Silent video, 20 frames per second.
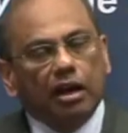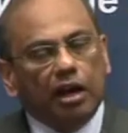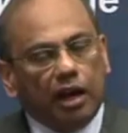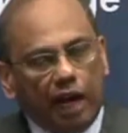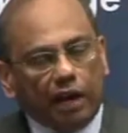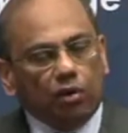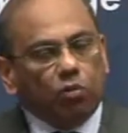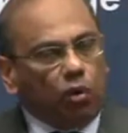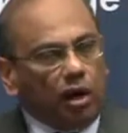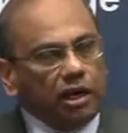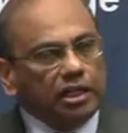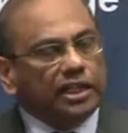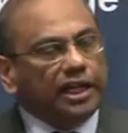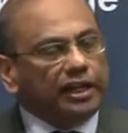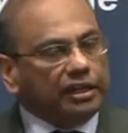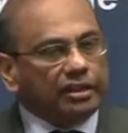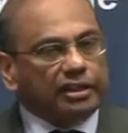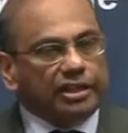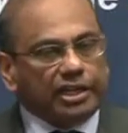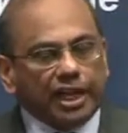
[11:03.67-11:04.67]
And what
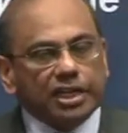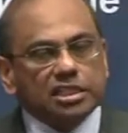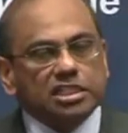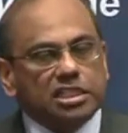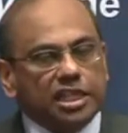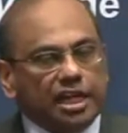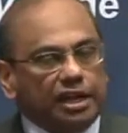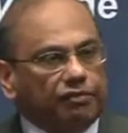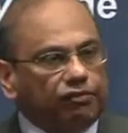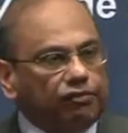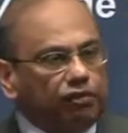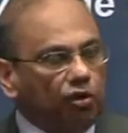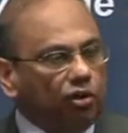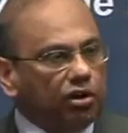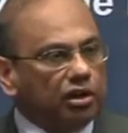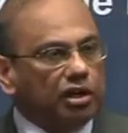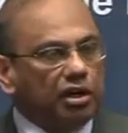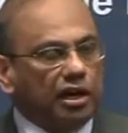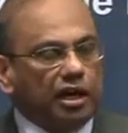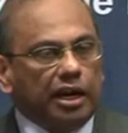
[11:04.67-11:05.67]
that does, therefore,
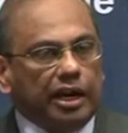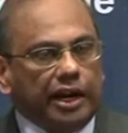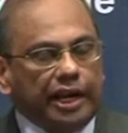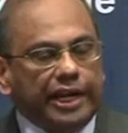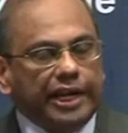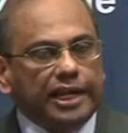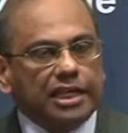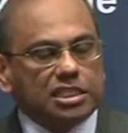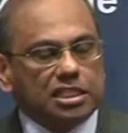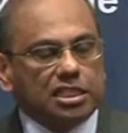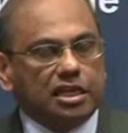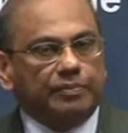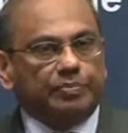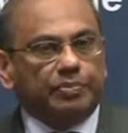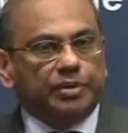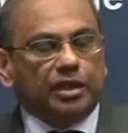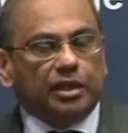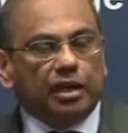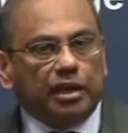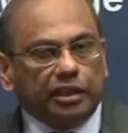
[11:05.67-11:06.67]
is
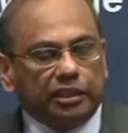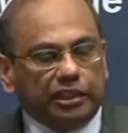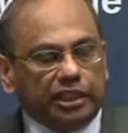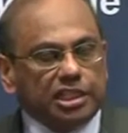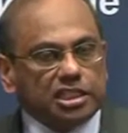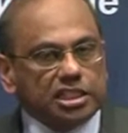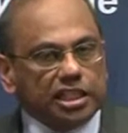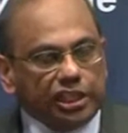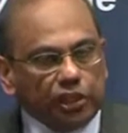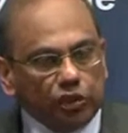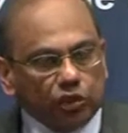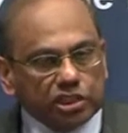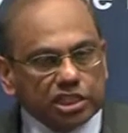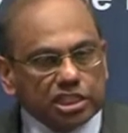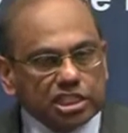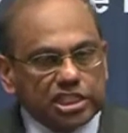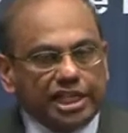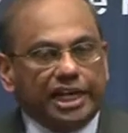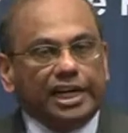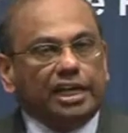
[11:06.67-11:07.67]
there is a huge
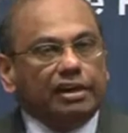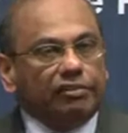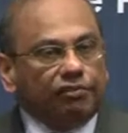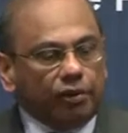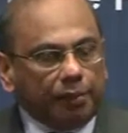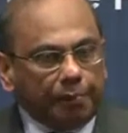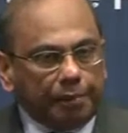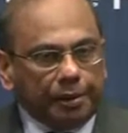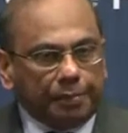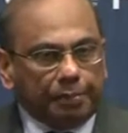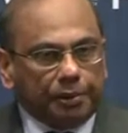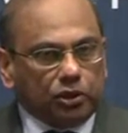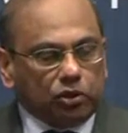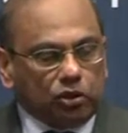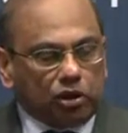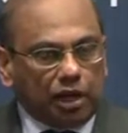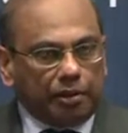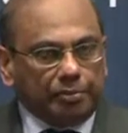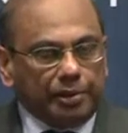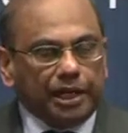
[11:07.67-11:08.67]
incentive for people to
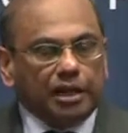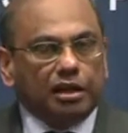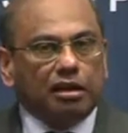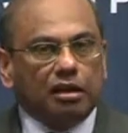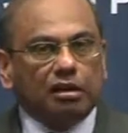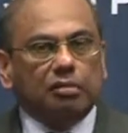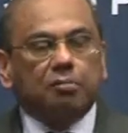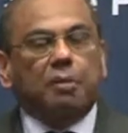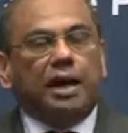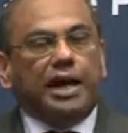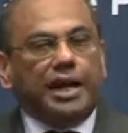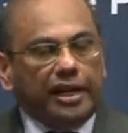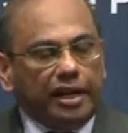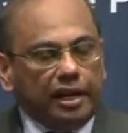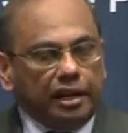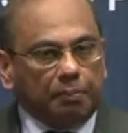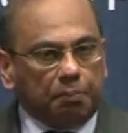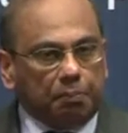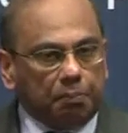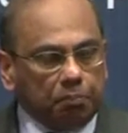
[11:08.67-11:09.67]
come in by
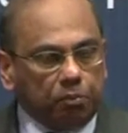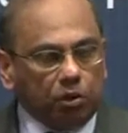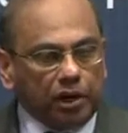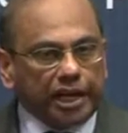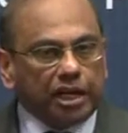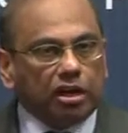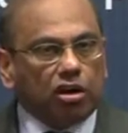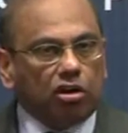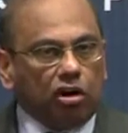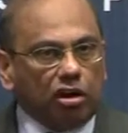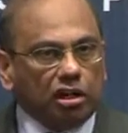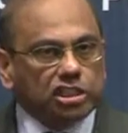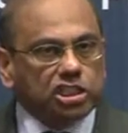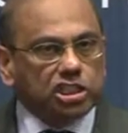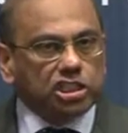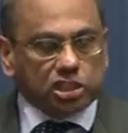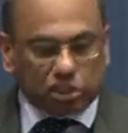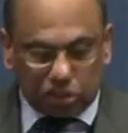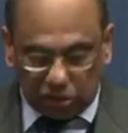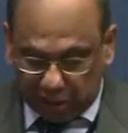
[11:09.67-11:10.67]
putting
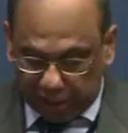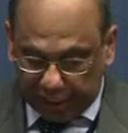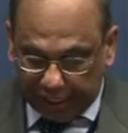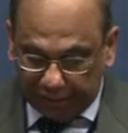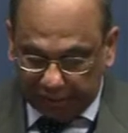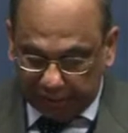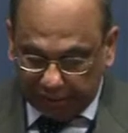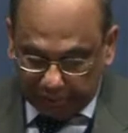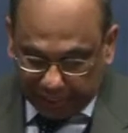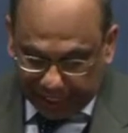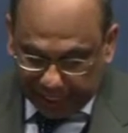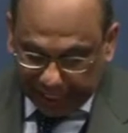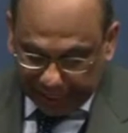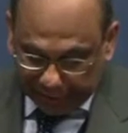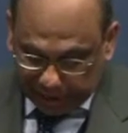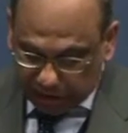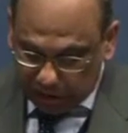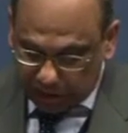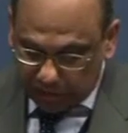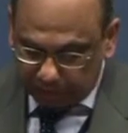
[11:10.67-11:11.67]
costs on everybody
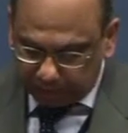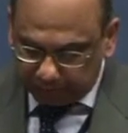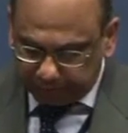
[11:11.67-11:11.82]
else.